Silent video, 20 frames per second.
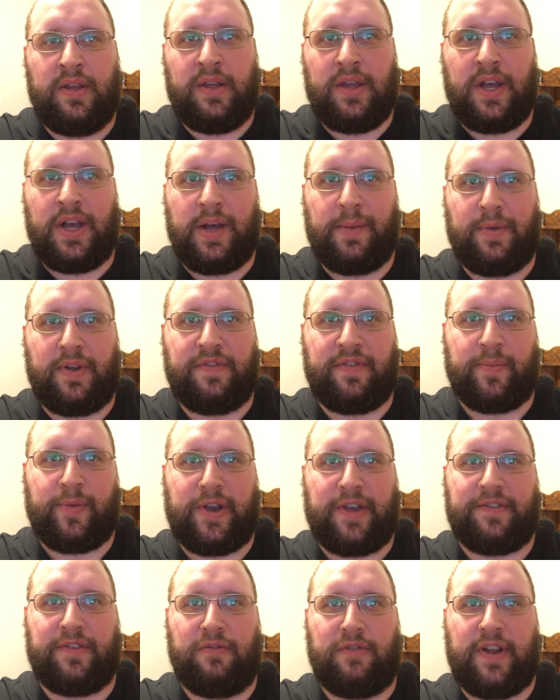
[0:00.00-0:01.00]
But if the
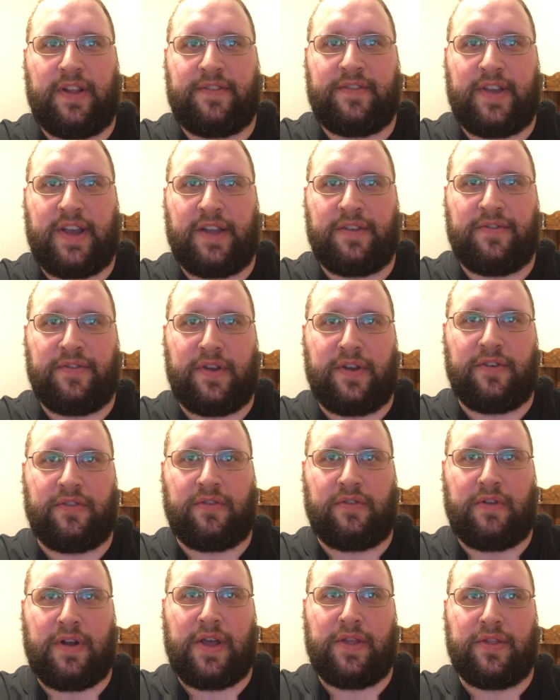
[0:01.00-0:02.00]
Boston Red Sox finish
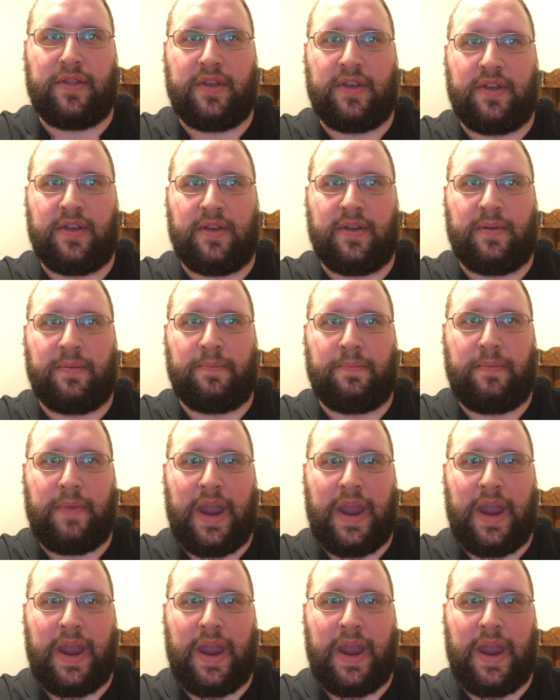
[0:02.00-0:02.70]
around the